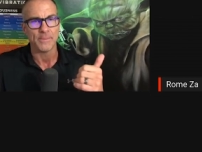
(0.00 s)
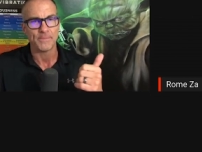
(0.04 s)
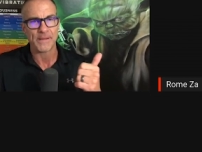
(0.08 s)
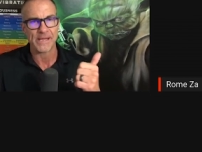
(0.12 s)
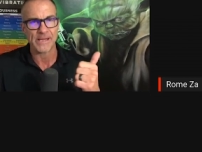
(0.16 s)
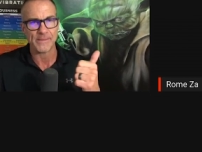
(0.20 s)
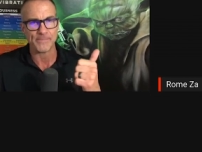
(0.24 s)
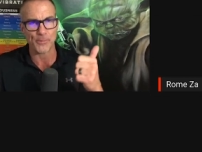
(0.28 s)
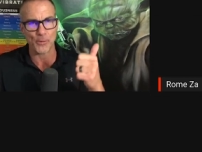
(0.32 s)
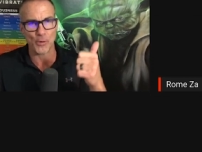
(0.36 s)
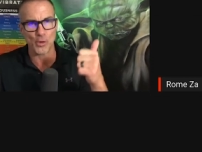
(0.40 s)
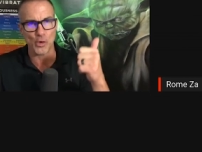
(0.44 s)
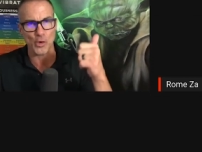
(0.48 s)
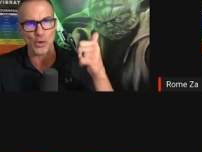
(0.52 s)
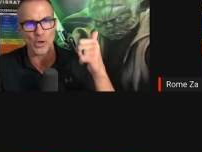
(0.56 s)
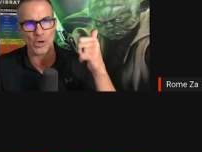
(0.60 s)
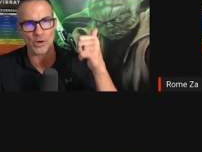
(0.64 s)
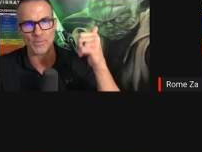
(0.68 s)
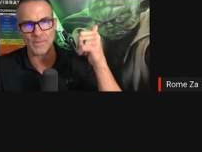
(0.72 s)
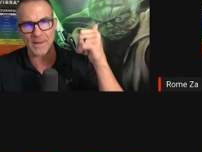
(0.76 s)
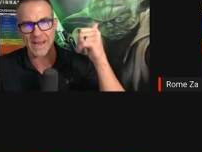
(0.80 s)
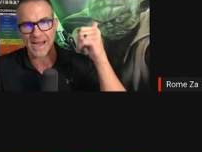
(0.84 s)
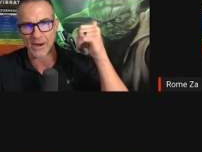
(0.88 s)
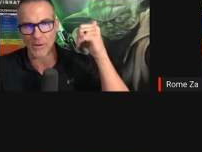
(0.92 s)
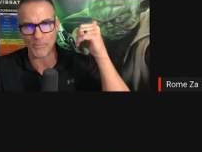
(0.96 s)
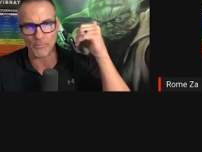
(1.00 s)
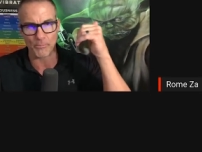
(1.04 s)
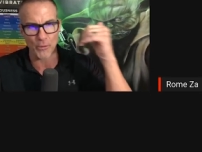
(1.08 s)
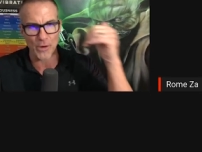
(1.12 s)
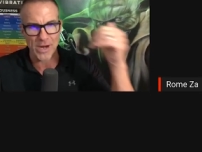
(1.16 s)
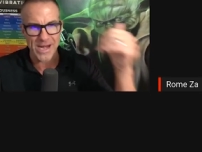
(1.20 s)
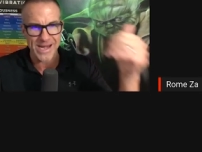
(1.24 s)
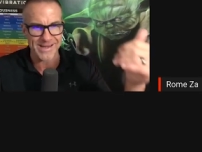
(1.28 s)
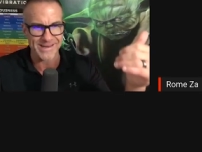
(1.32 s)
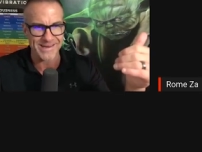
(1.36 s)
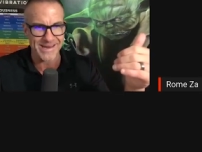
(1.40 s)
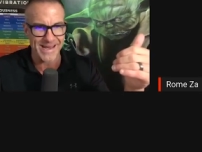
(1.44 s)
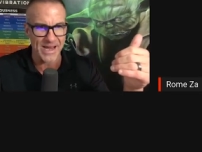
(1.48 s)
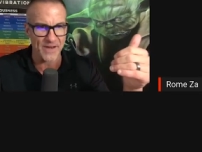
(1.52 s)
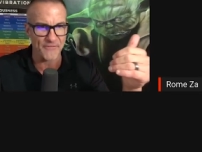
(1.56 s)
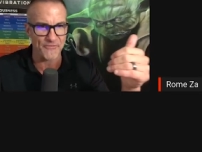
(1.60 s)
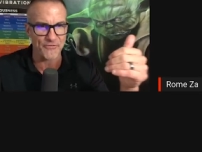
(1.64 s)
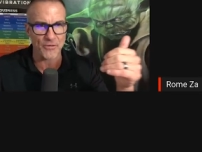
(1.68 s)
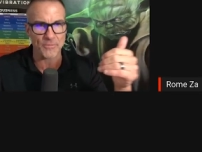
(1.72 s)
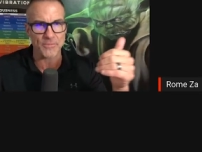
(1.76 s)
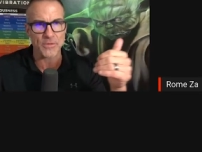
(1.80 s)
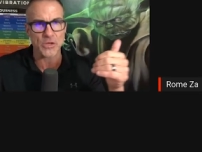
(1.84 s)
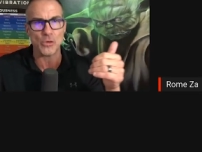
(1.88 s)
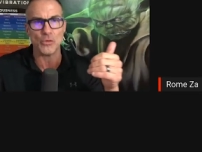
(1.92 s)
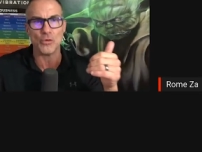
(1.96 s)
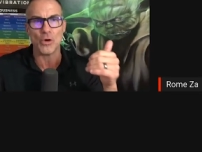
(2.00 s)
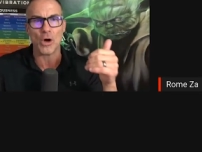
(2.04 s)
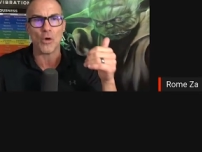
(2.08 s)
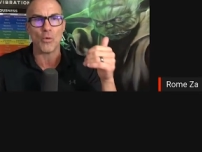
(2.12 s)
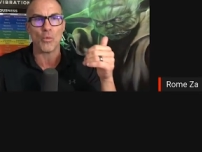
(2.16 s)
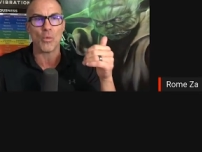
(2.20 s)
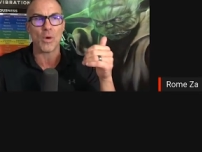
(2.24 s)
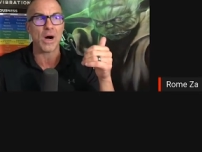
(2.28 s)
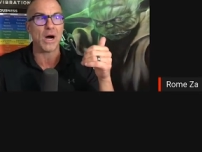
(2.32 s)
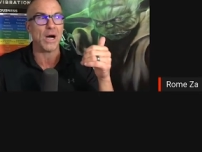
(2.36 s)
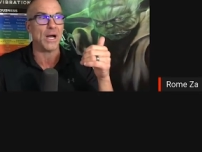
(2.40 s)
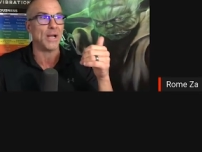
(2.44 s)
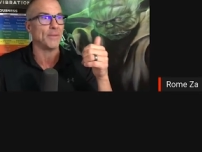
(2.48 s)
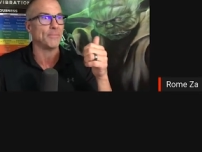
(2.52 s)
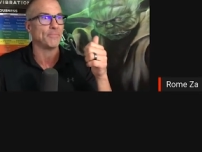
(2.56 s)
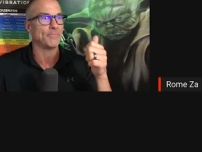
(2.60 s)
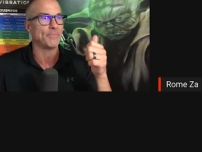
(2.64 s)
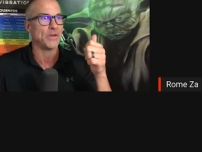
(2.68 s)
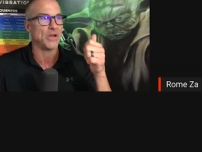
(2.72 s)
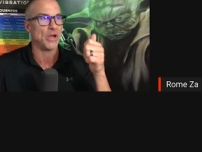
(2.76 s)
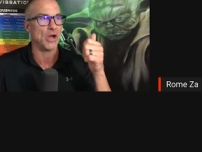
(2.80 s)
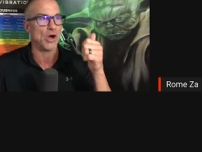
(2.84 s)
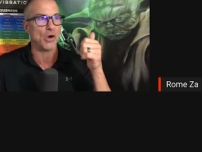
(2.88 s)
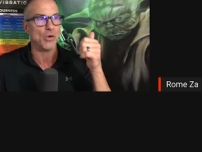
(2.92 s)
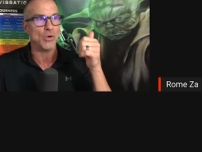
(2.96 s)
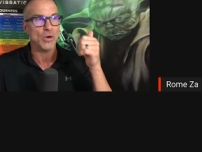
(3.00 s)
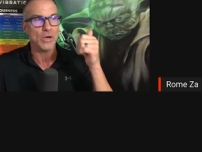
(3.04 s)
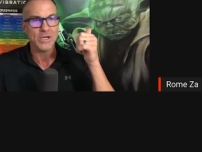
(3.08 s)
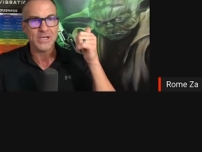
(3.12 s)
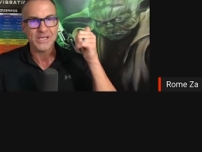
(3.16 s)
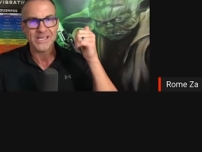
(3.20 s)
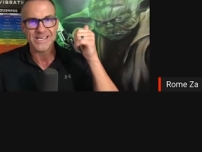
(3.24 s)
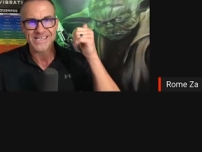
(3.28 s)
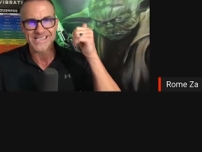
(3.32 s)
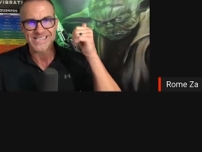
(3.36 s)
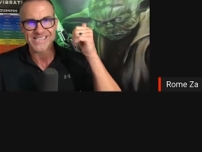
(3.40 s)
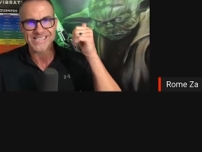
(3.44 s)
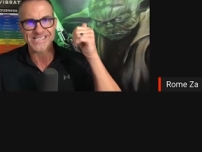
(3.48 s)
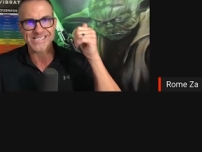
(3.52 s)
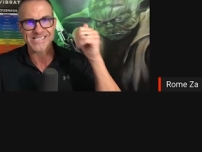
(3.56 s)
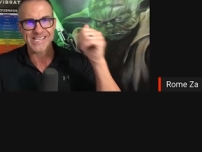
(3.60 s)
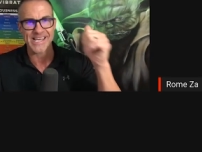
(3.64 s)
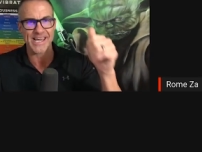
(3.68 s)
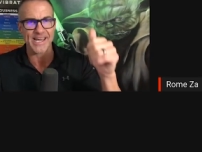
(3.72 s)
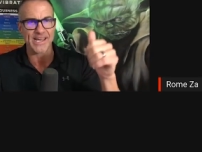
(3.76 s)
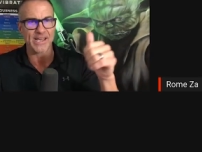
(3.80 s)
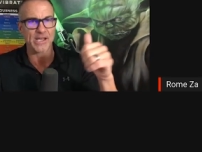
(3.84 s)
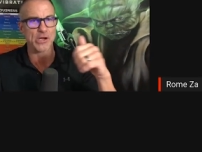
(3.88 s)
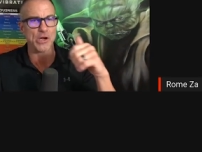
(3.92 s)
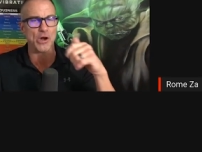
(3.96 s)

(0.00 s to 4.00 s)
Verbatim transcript: people who are now brain dead from you know what, you know, sick.